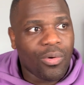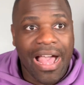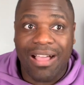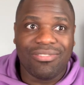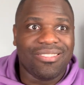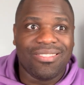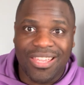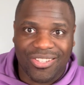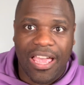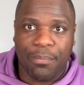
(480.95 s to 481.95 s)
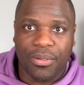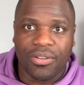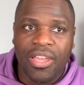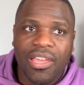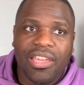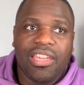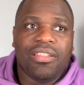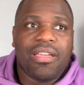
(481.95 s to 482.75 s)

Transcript: how did this happen? It